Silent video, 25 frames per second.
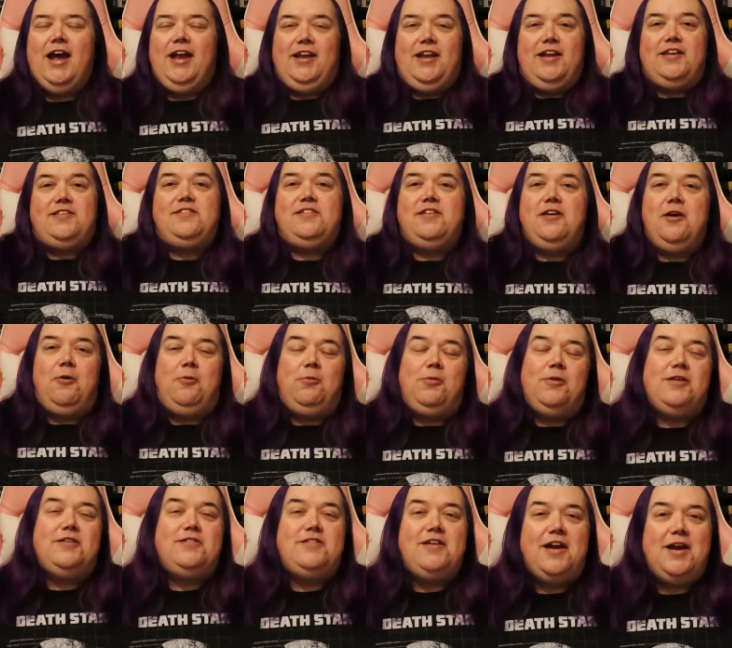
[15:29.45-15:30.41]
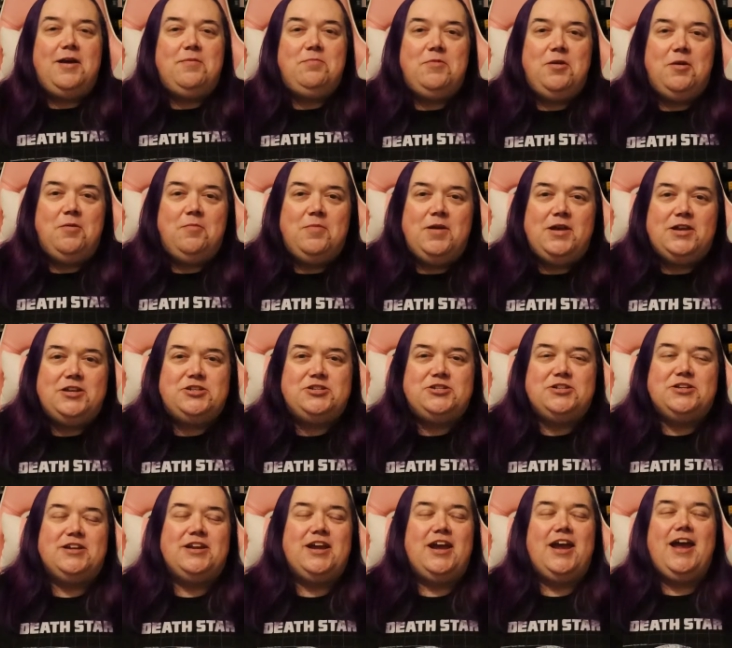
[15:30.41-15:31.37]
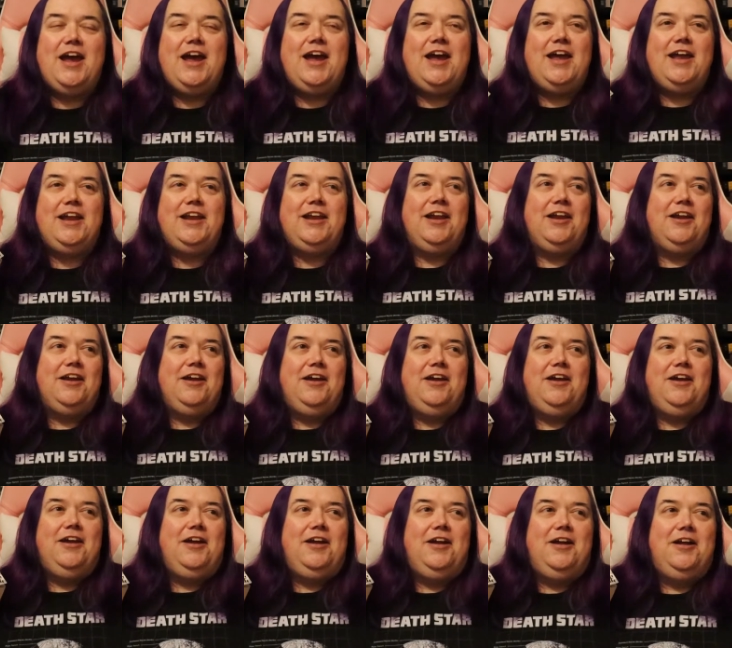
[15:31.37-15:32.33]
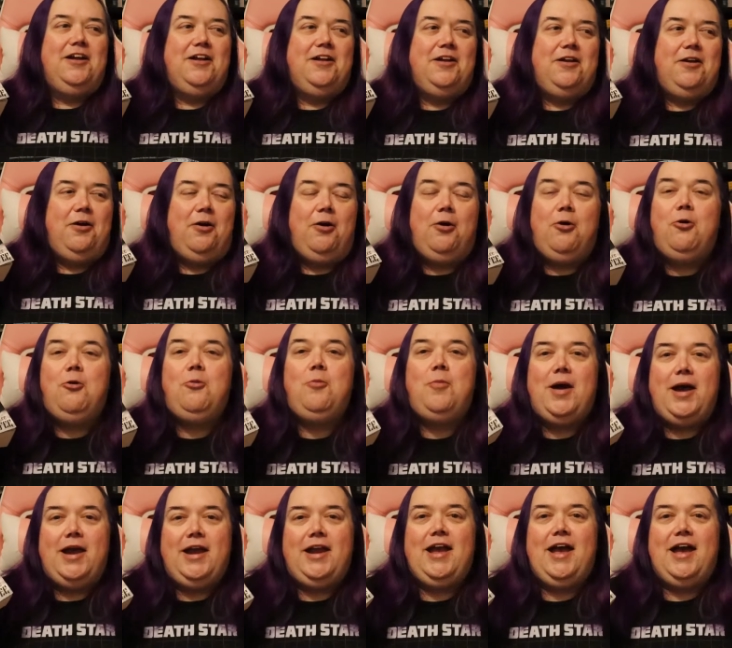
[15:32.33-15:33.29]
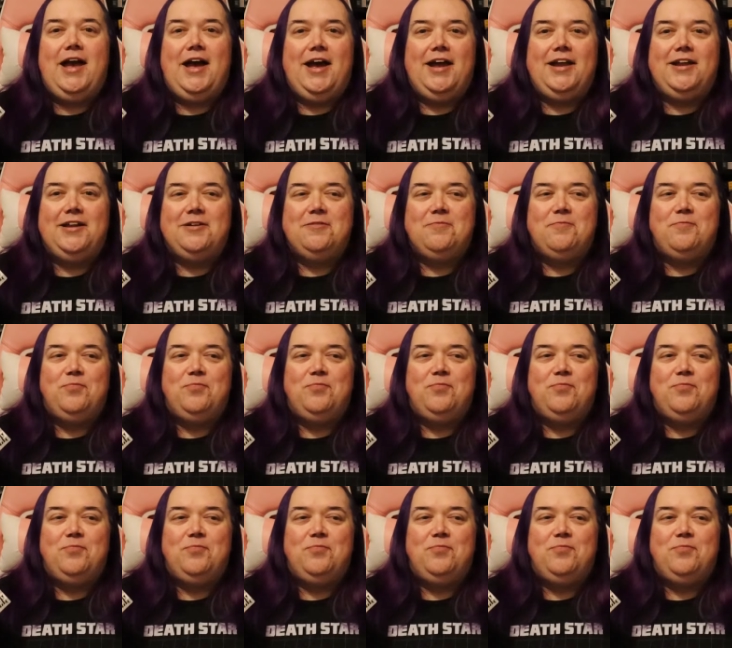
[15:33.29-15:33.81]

That's the only time they're mentioned, and oh my God.